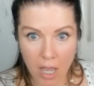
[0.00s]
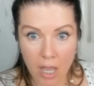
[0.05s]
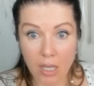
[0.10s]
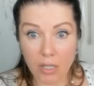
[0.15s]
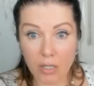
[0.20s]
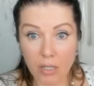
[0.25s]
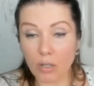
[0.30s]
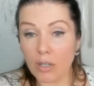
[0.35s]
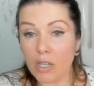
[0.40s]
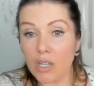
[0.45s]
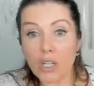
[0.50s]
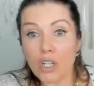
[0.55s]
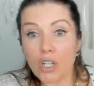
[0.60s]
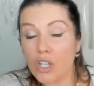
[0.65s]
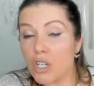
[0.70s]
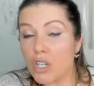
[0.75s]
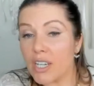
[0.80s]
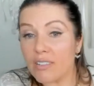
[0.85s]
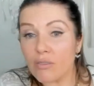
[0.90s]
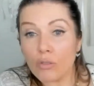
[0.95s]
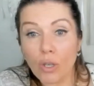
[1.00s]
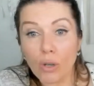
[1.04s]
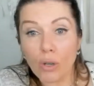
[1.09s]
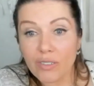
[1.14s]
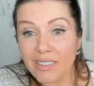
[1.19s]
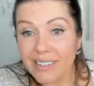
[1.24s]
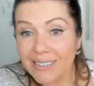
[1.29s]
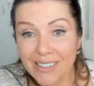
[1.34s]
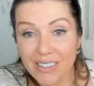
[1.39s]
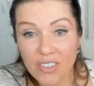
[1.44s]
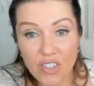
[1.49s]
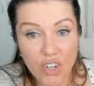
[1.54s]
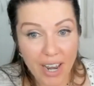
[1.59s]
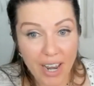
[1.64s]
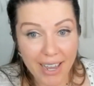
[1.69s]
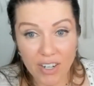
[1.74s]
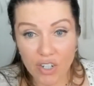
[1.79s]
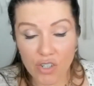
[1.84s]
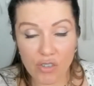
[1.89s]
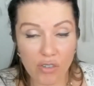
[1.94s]
So she totally
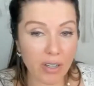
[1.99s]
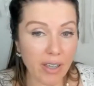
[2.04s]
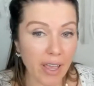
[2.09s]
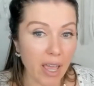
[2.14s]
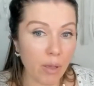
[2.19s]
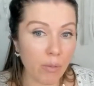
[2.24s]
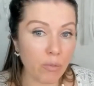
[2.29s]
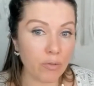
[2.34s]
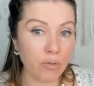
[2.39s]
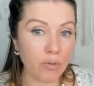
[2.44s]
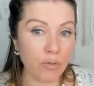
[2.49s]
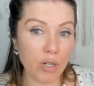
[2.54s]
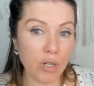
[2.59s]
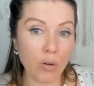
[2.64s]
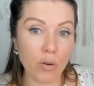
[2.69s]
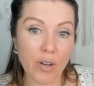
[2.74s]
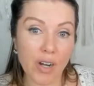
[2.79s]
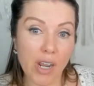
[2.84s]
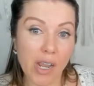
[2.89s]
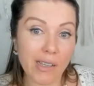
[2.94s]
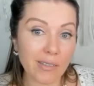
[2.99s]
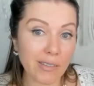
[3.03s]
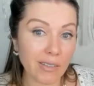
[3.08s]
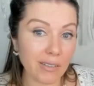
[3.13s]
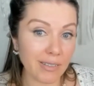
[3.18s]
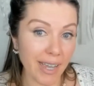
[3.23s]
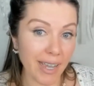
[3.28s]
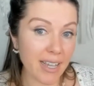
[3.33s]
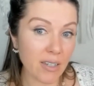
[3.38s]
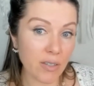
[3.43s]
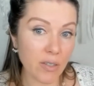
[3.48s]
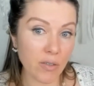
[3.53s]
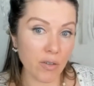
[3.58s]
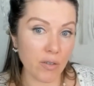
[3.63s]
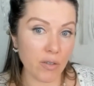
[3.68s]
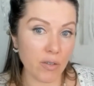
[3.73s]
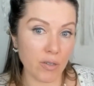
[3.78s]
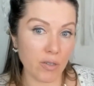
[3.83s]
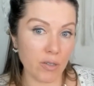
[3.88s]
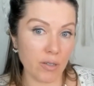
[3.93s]
changed the game for Oriental
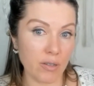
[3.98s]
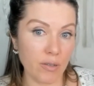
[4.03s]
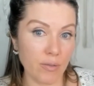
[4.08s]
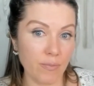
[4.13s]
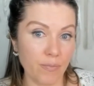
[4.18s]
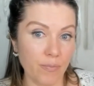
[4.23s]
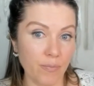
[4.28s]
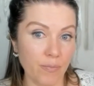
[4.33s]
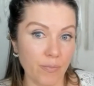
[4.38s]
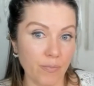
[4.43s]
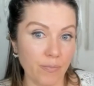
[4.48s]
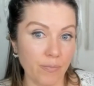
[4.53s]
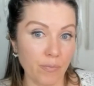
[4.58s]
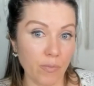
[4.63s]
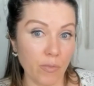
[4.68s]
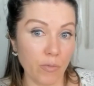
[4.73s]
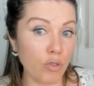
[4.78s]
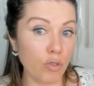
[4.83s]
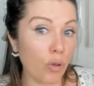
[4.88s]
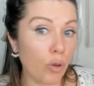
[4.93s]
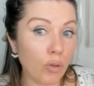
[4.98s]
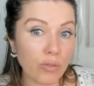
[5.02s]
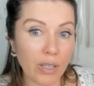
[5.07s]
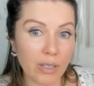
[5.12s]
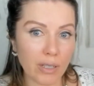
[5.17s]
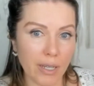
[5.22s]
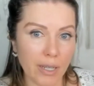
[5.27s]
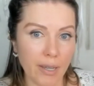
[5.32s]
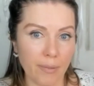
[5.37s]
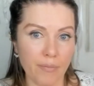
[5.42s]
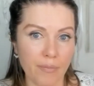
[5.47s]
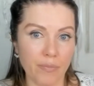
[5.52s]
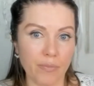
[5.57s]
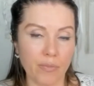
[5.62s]
dancers. Totally.